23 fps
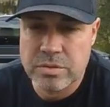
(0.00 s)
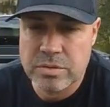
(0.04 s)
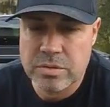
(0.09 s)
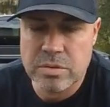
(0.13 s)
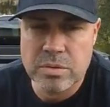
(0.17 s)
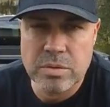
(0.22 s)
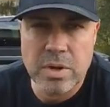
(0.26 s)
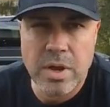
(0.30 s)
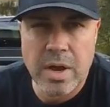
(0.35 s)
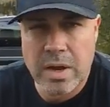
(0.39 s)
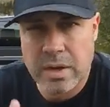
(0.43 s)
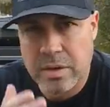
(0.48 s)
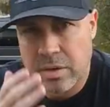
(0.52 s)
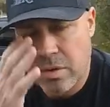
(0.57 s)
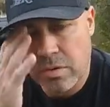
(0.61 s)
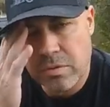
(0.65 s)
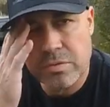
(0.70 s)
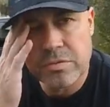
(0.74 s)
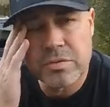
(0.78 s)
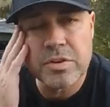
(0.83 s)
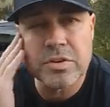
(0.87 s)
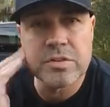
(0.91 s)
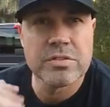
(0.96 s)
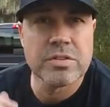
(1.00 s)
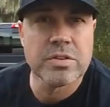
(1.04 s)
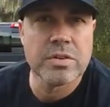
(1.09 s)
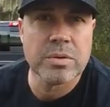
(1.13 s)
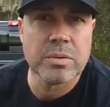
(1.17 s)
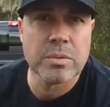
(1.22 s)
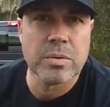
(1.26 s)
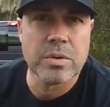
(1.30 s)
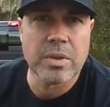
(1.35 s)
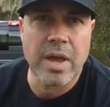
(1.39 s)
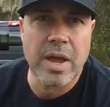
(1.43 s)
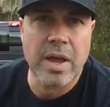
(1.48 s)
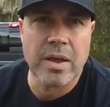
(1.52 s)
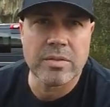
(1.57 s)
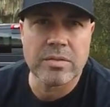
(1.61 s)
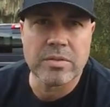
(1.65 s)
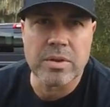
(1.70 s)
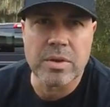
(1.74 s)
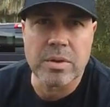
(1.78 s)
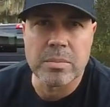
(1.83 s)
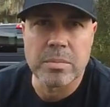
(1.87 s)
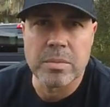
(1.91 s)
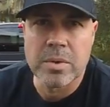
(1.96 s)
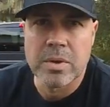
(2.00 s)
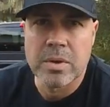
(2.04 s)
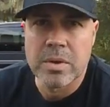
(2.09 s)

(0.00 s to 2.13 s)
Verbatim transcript: do not go fishing without them.